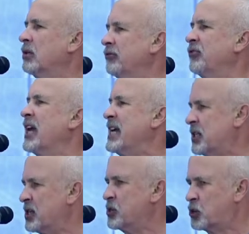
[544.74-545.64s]
of flight
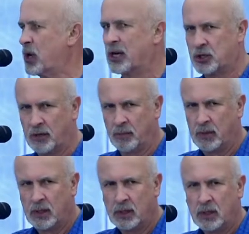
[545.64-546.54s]
instruction.
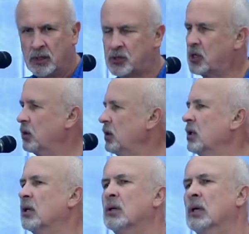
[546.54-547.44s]
So, you
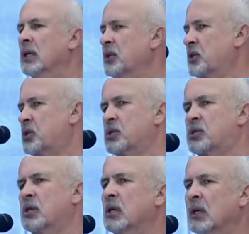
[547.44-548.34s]
know, this
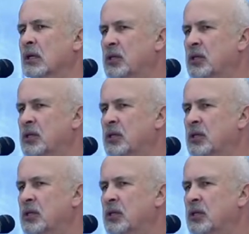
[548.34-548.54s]
is,